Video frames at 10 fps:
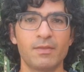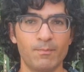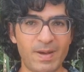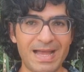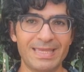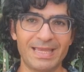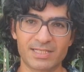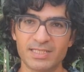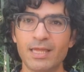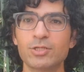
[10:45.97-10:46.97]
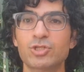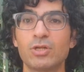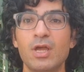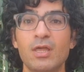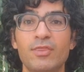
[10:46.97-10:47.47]
by
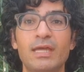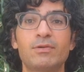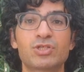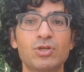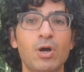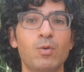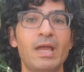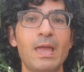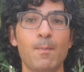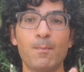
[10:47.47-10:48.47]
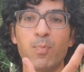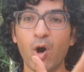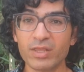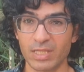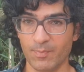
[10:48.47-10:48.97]
extension, there is no
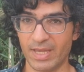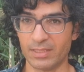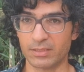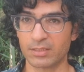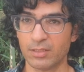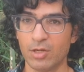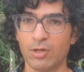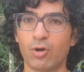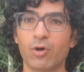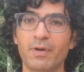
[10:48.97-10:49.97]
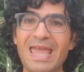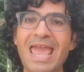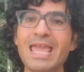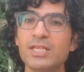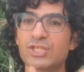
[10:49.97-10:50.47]
embodiment or
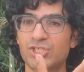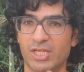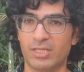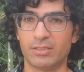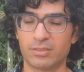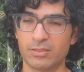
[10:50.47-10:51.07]
agent